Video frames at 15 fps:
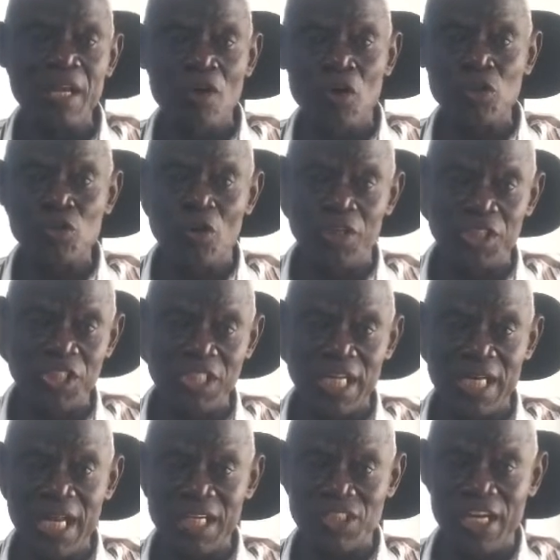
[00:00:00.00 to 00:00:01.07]
authorities
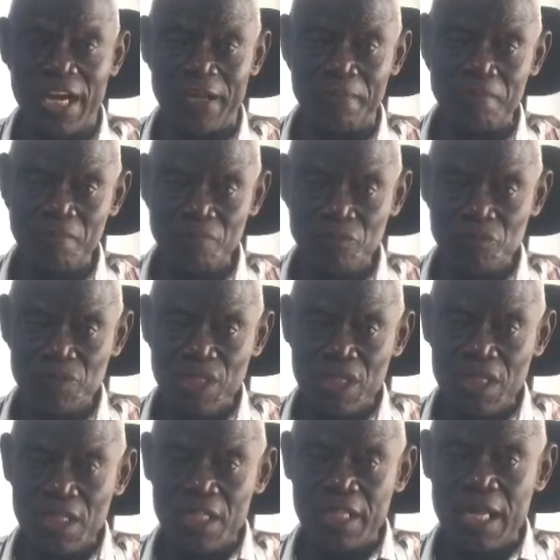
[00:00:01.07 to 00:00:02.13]
at that time
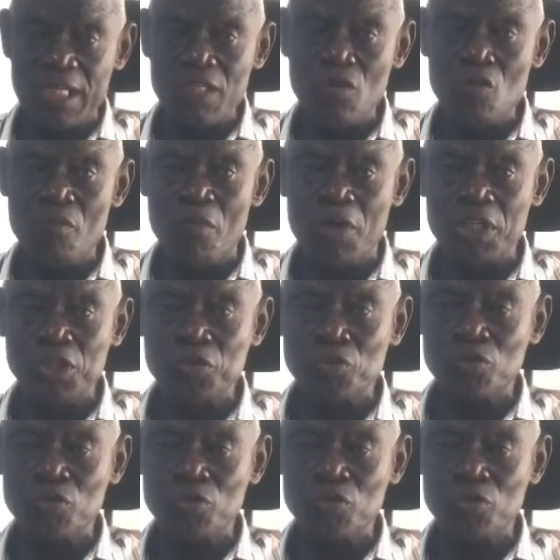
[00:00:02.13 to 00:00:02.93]
that nobody should